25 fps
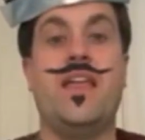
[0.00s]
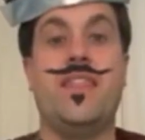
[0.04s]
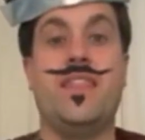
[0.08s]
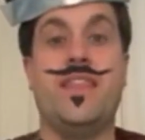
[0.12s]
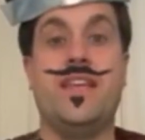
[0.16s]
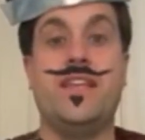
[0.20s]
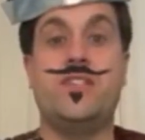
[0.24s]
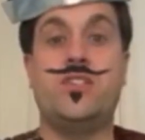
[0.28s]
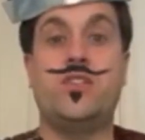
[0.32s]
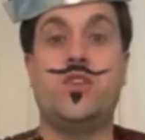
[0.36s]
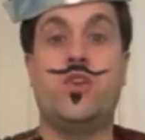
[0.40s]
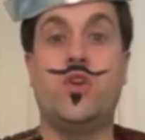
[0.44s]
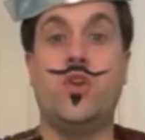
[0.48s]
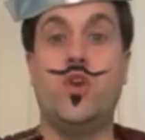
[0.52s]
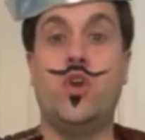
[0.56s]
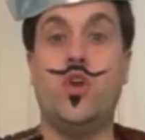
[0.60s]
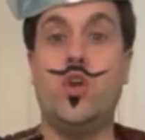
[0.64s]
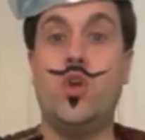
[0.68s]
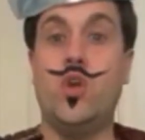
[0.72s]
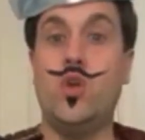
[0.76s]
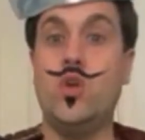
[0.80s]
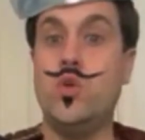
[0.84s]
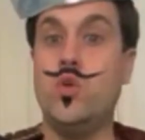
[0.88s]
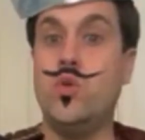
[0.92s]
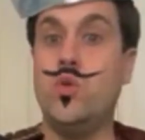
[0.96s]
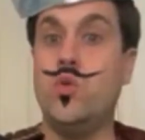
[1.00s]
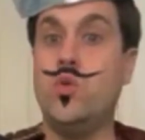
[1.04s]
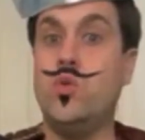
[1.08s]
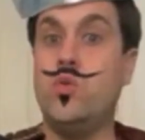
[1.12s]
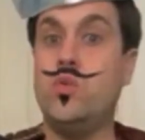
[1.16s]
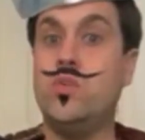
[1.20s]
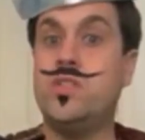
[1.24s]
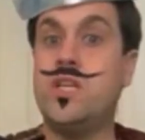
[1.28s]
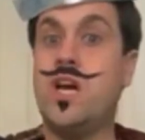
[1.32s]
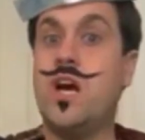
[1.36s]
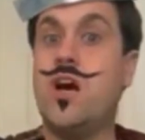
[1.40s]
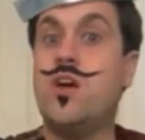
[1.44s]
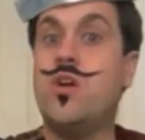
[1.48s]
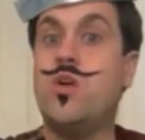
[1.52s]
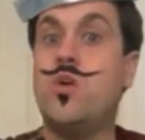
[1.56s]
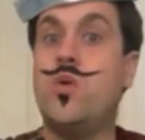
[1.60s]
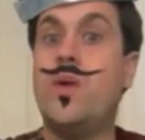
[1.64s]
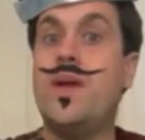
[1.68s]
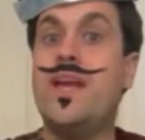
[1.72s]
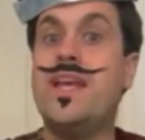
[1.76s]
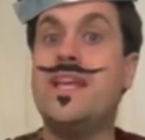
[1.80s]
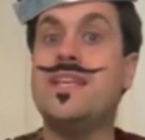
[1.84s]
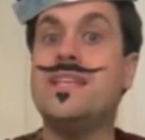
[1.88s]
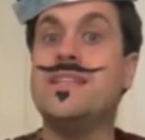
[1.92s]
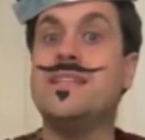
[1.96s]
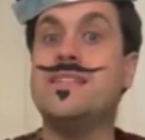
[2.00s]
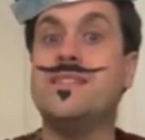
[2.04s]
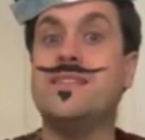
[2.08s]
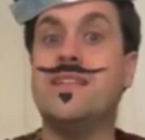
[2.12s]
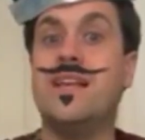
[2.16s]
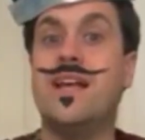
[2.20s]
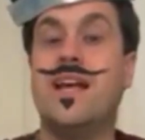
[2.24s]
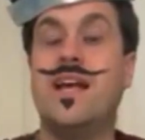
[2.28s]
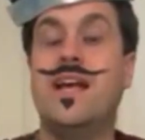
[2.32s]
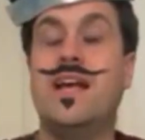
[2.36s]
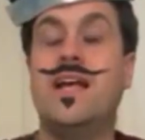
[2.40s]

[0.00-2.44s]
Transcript: This concludes our quiz.